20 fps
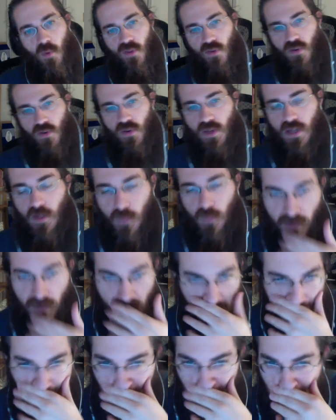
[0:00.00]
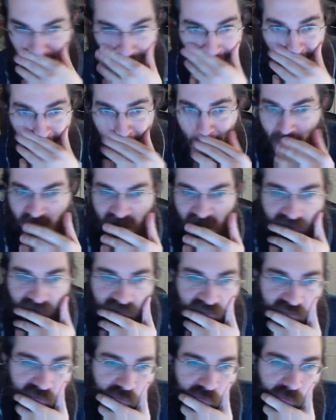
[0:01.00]
whether or not we do
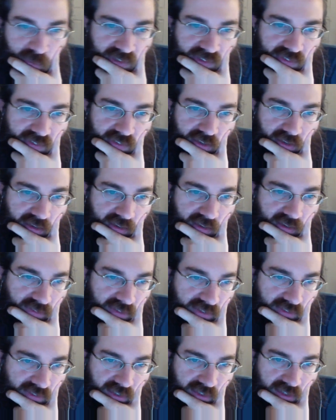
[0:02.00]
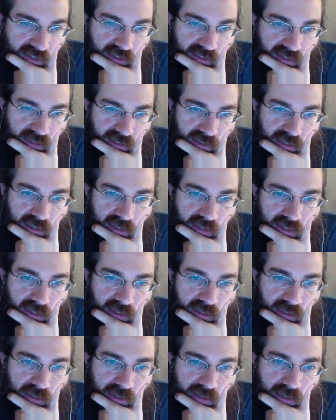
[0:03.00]
official ones, I haven't decided yet.
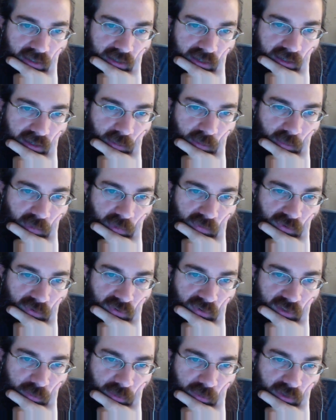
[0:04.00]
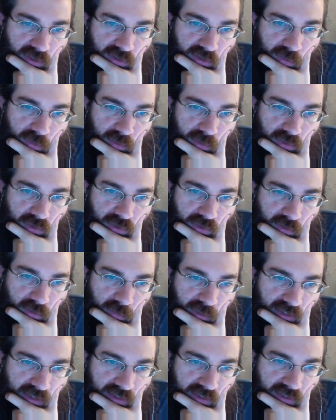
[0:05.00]
But first, I'm going to do the
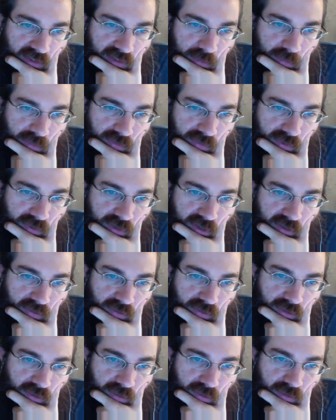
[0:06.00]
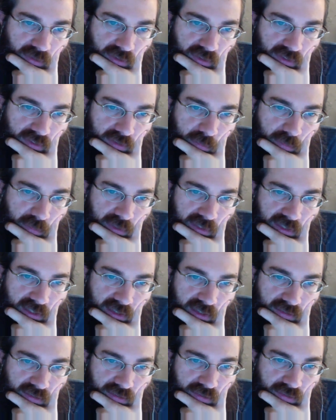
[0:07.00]
Boone and Bane decks before I ever release a
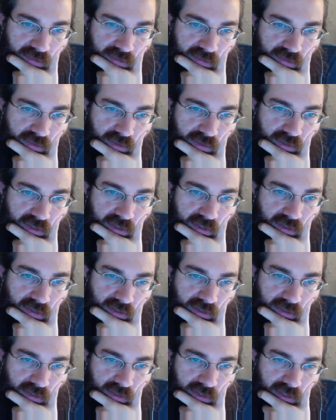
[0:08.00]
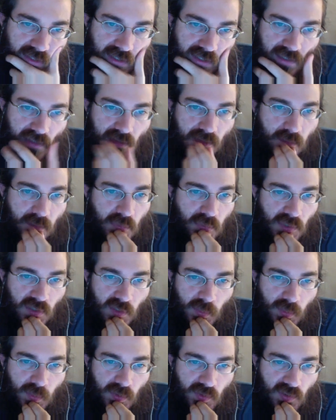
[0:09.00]
PDF or any like a
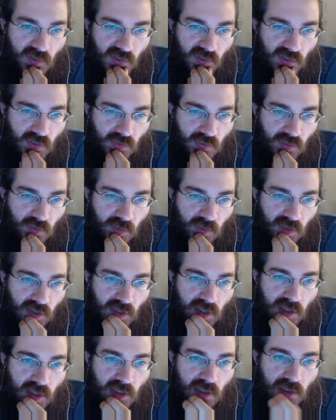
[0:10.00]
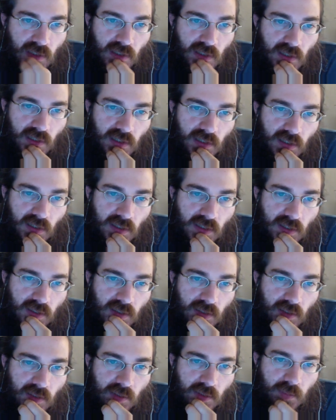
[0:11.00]
printable version of them.
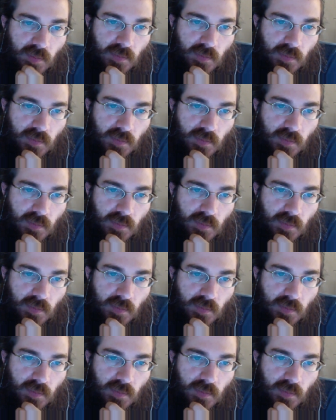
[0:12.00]
Are